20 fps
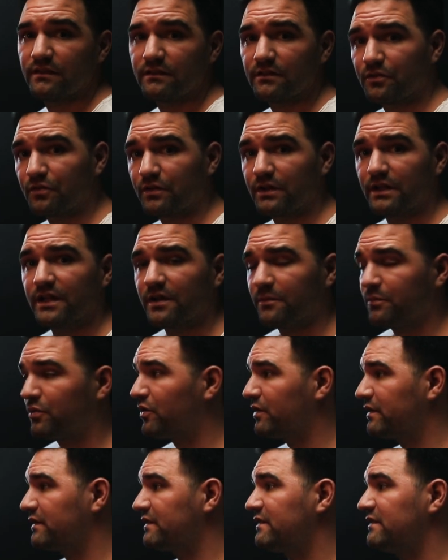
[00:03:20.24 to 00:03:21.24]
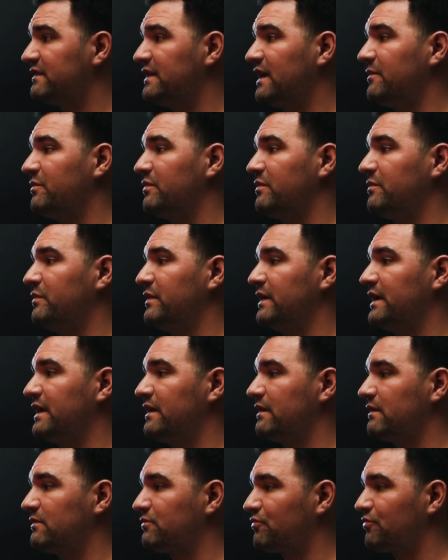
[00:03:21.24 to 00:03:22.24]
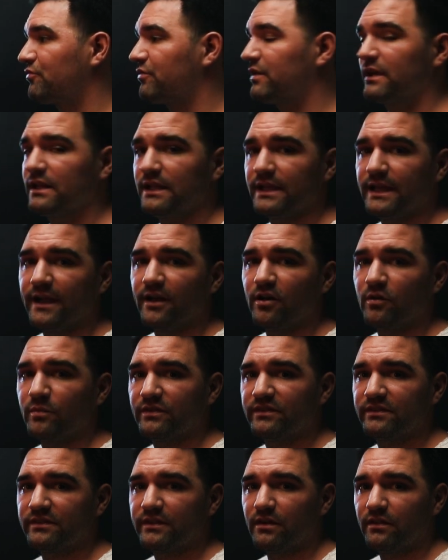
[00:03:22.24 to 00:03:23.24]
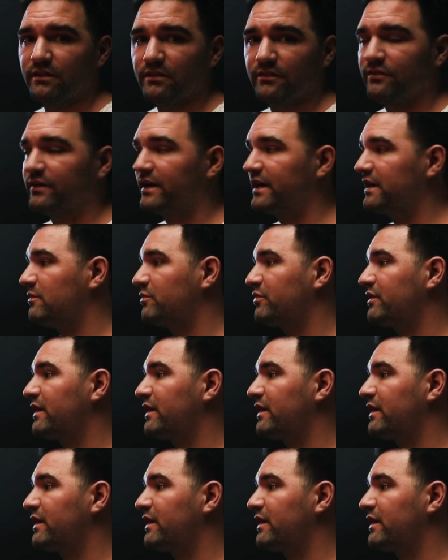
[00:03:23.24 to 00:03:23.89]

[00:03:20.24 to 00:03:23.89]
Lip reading: is a really important step, but it'll really help sell the final